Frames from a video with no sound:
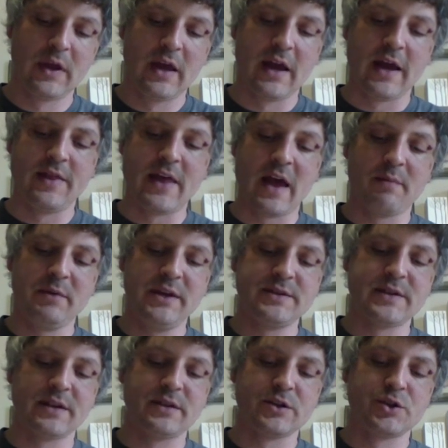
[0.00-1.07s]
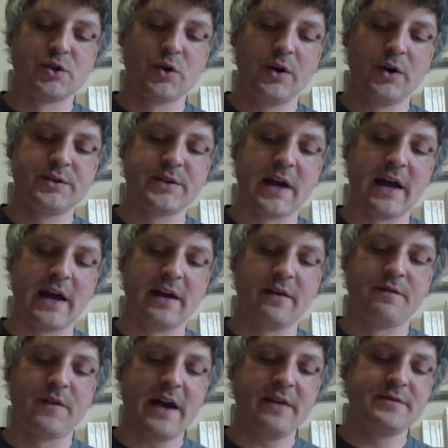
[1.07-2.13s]
And that means that the shorter side of
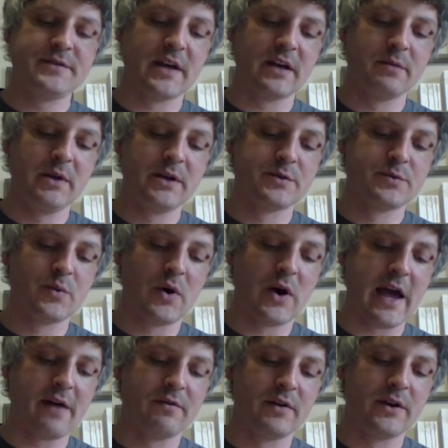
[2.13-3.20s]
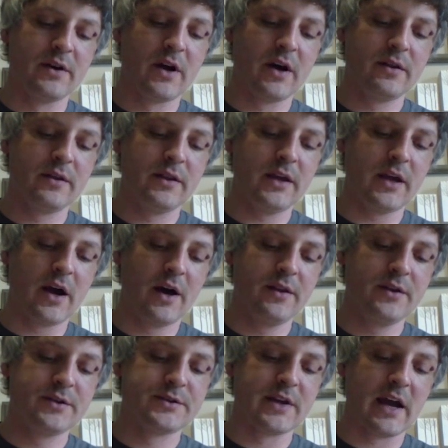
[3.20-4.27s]
5 centimeters will have the
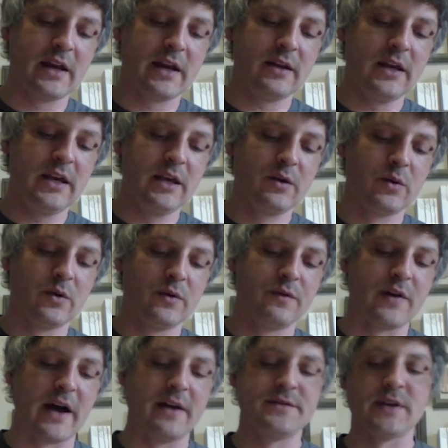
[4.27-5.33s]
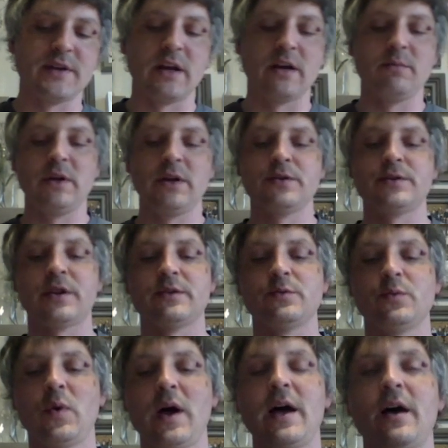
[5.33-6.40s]
other side equal 5 centimeters as
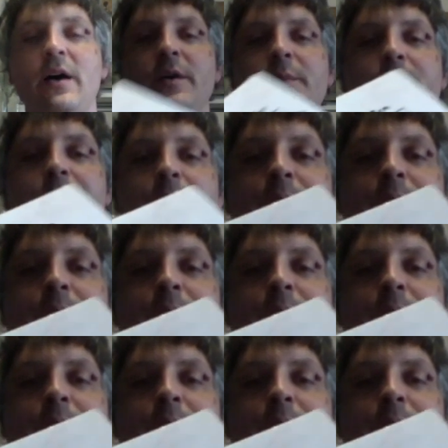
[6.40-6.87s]
well.